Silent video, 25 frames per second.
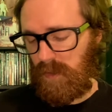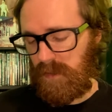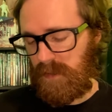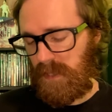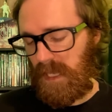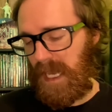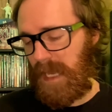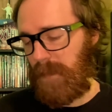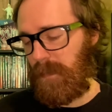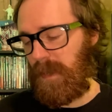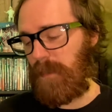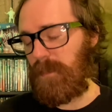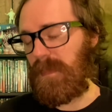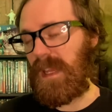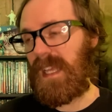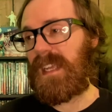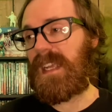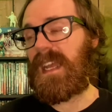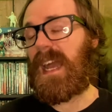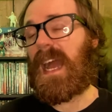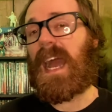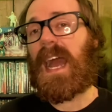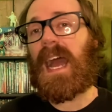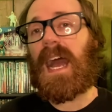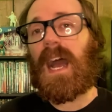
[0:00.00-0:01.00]
time I'm like,
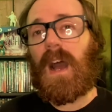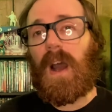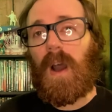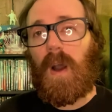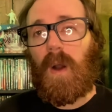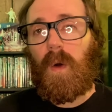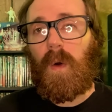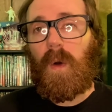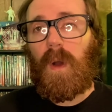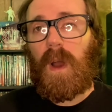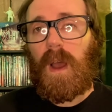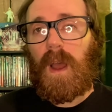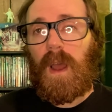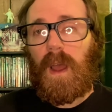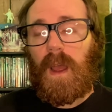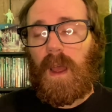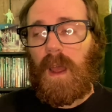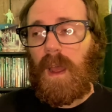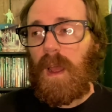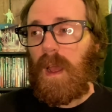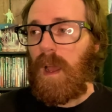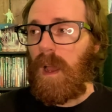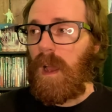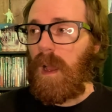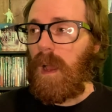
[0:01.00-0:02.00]
how
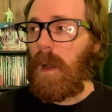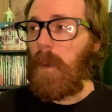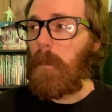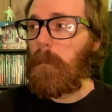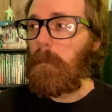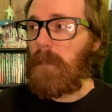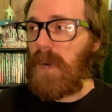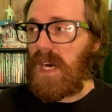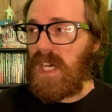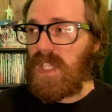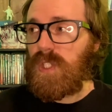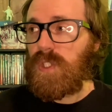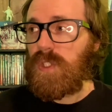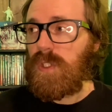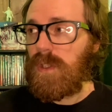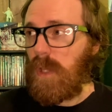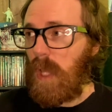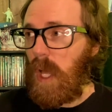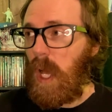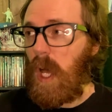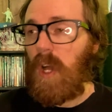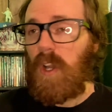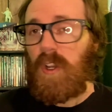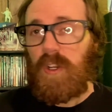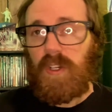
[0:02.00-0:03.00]
much
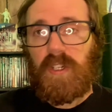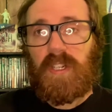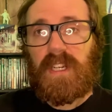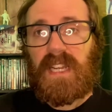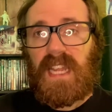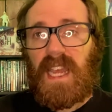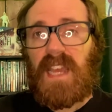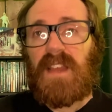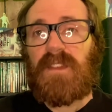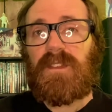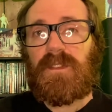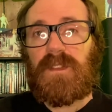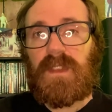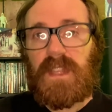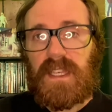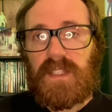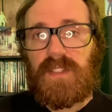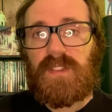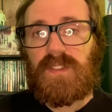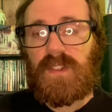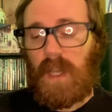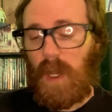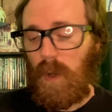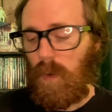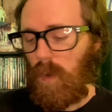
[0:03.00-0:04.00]
longer can
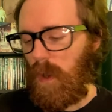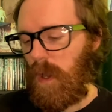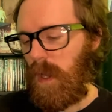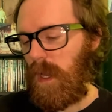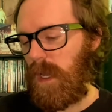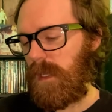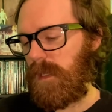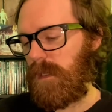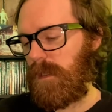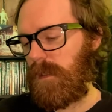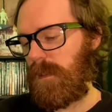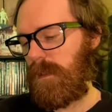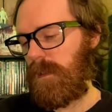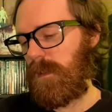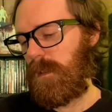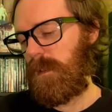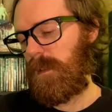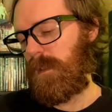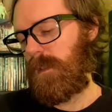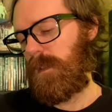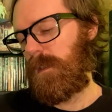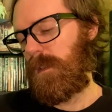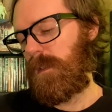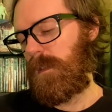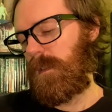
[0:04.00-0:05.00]
this go on?
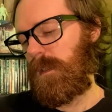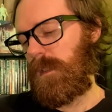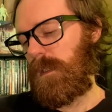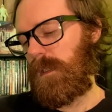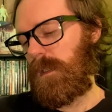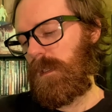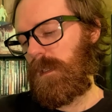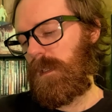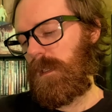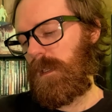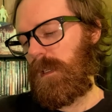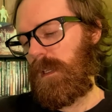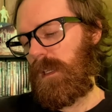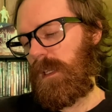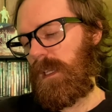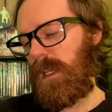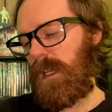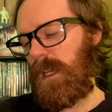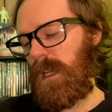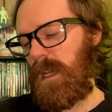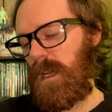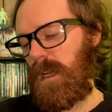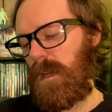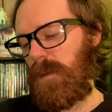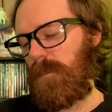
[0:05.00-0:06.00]

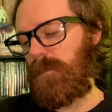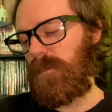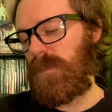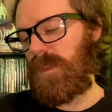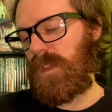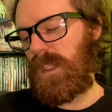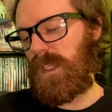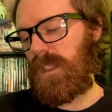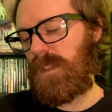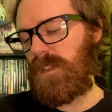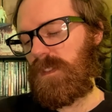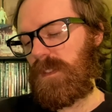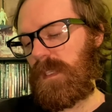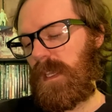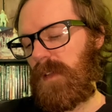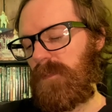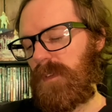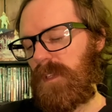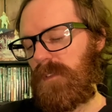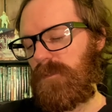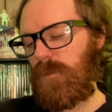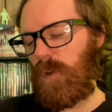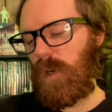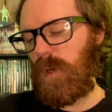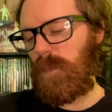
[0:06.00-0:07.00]
Um, it's
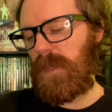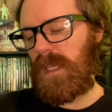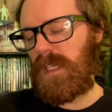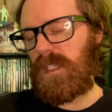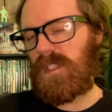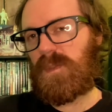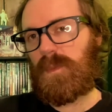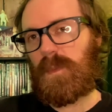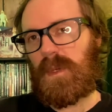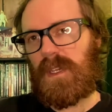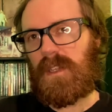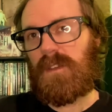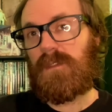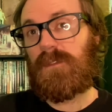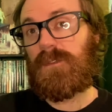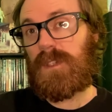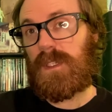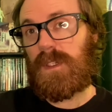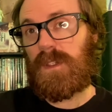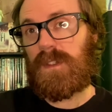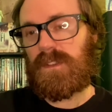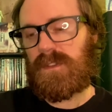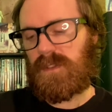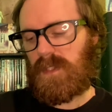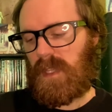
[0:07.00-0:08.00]
seventy-four minutes, but it
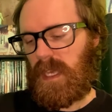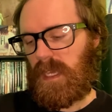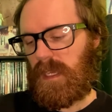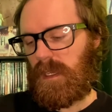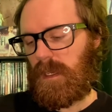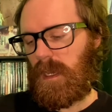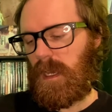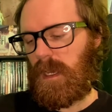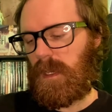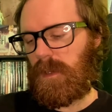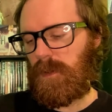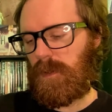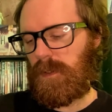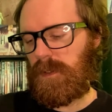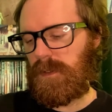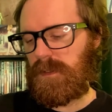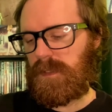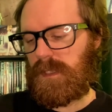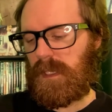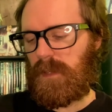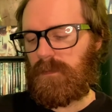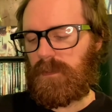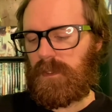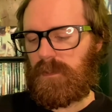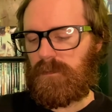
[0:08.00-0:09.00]
feels like one hundred
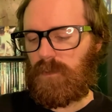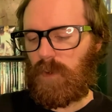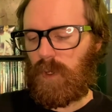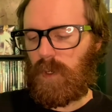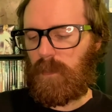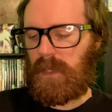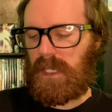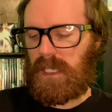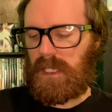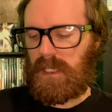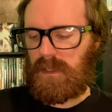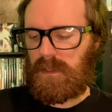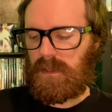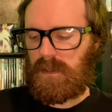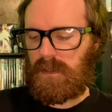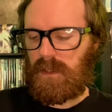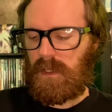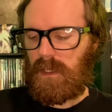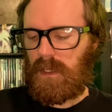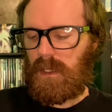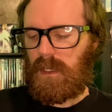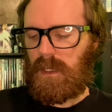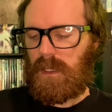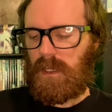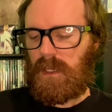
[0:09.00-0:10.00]
seventy-four minutes.
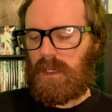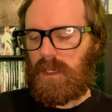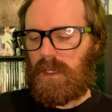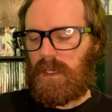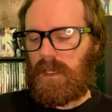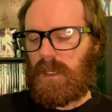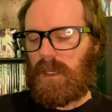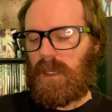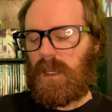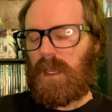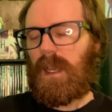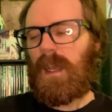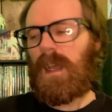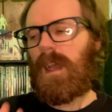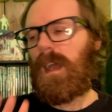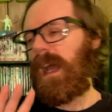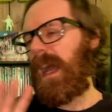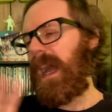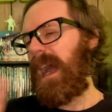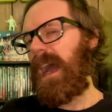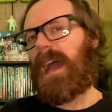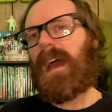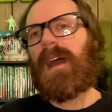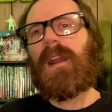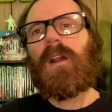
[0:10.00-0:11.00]

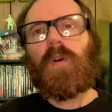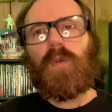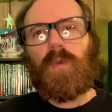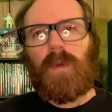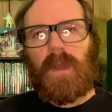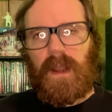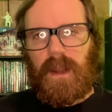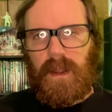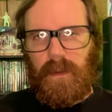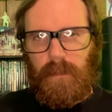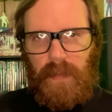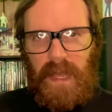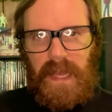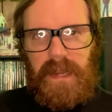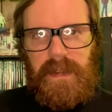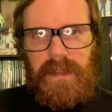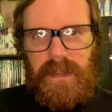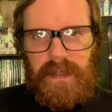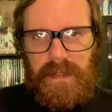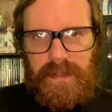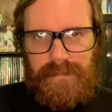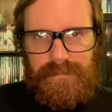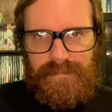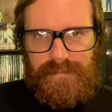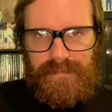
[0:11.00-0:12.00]
I don't recommend
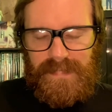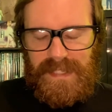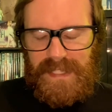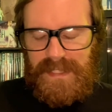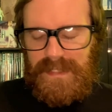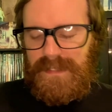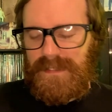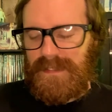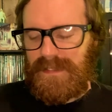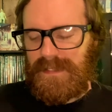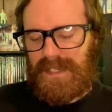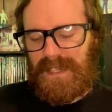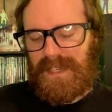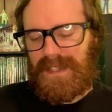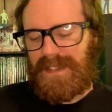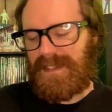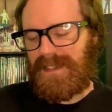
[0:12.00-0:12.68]
it. It's,